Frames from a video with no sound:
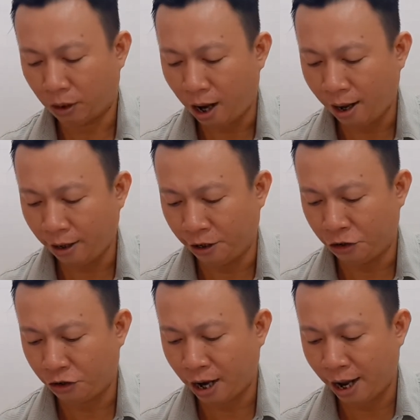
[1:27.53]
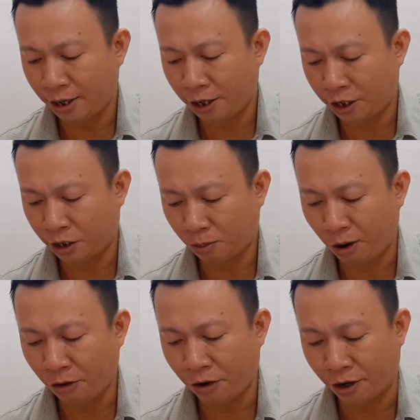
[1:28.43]
Knowledge and
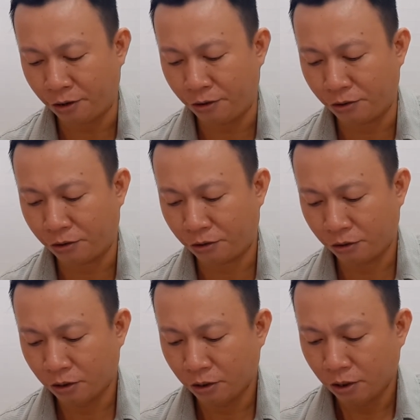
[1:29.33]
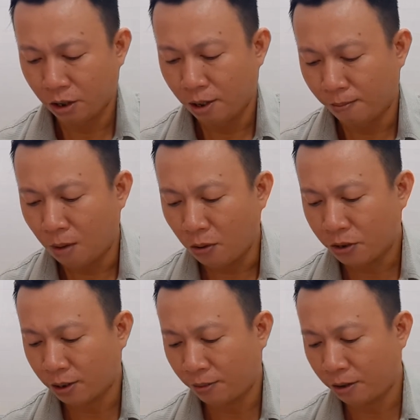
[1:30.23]
experience.
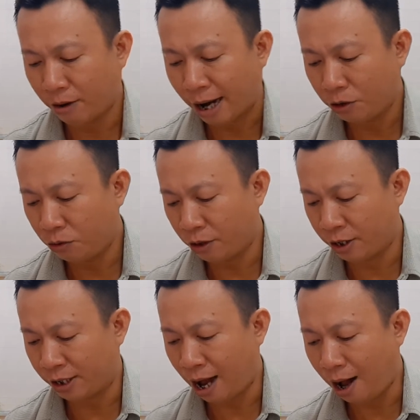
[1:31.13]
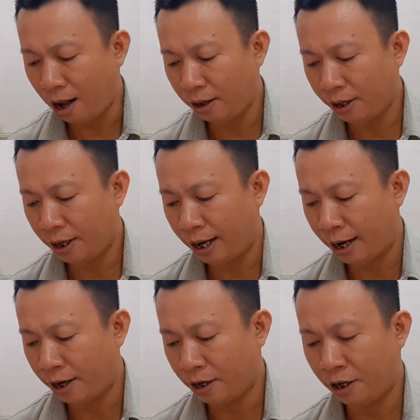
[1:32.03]
Most of the graduates hardly
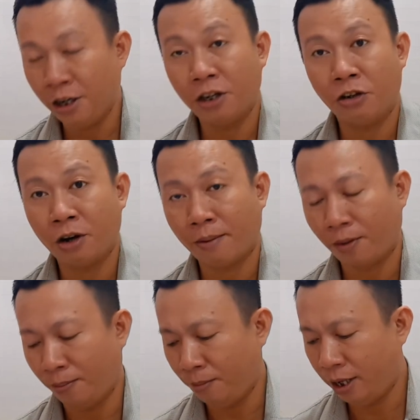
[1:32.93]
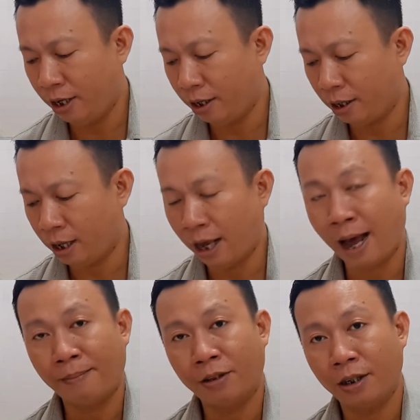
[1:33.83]
get a good job immediately
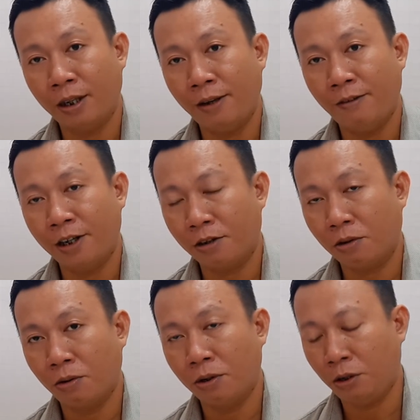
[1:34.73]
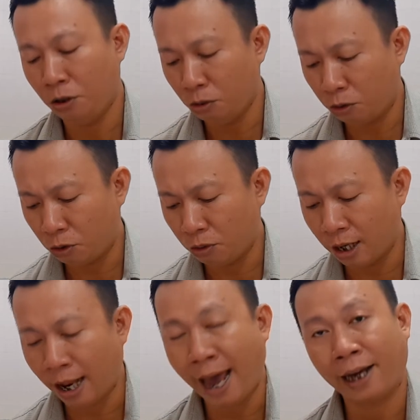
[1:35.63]
after leaving school due to
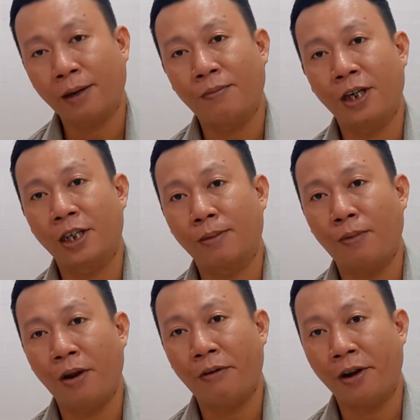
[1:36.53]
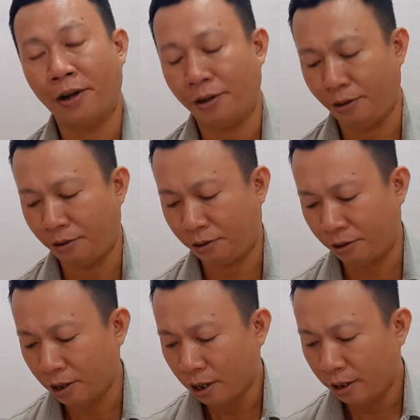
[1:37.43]
the lack of
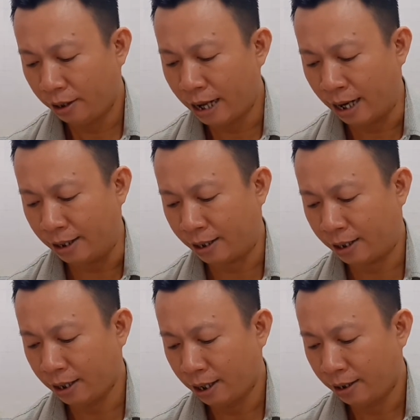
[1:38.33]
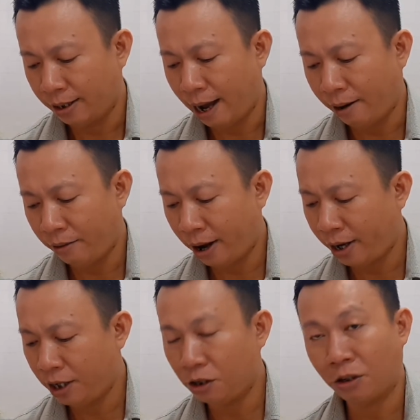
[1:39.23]
experience. Thus, they are
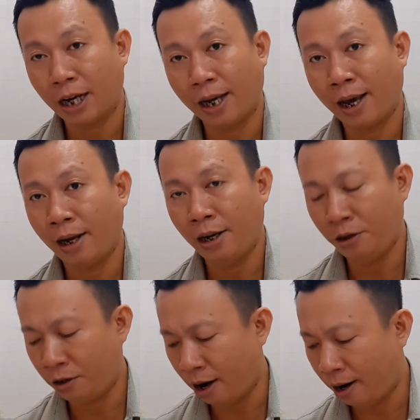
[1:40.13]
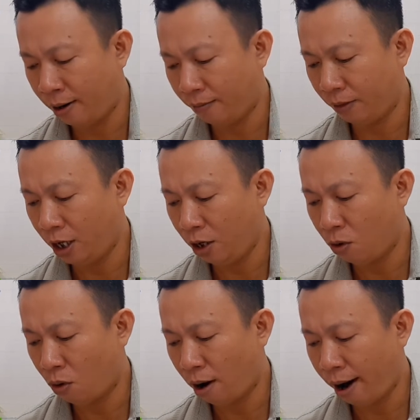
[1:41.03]
ready to take any job in
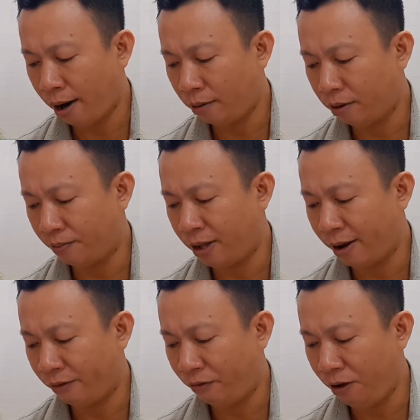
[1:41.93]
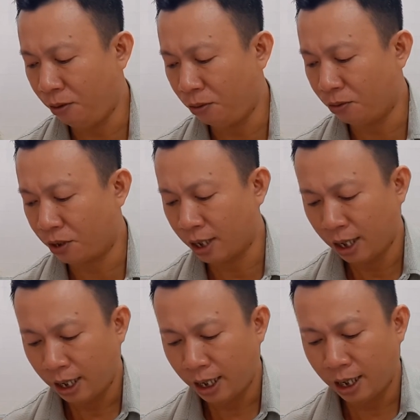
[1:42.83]
or out of their fields
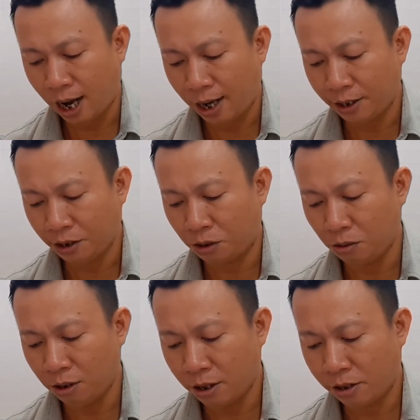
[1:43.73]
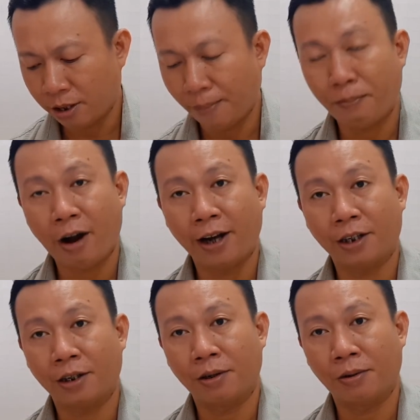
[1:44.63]
in order to learn some
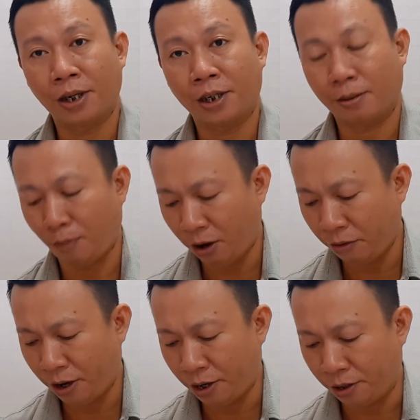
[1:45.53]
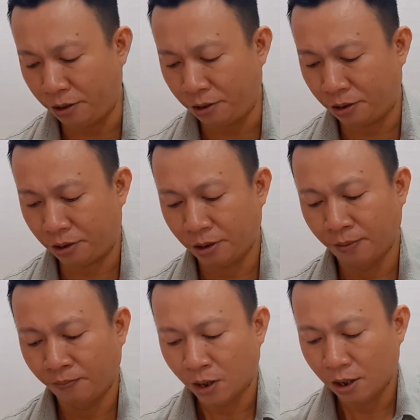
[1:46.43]
practical experience.
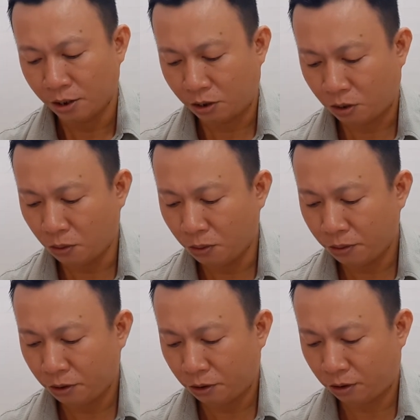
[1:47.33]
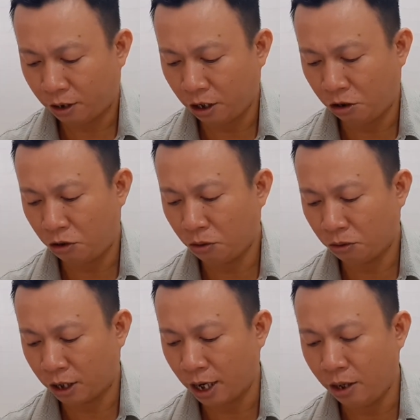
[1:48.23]
School teach you
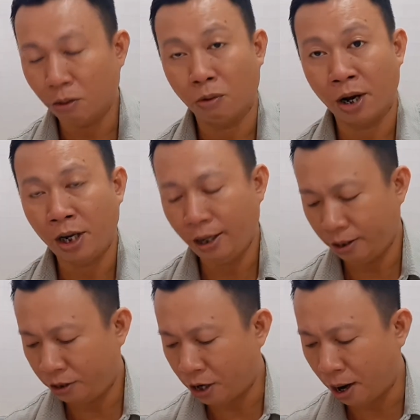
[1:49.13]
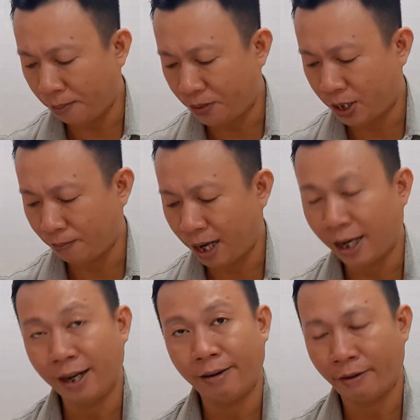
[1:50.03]
theory, jobs make
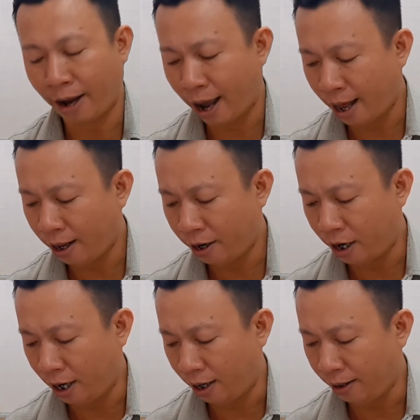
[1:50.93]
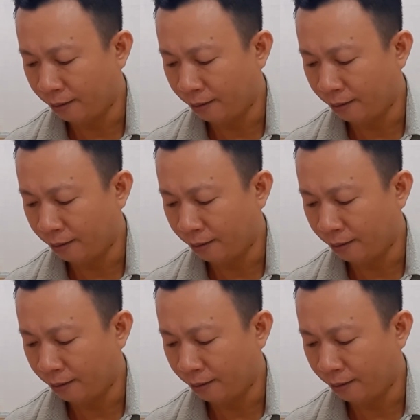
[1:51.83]
it reality.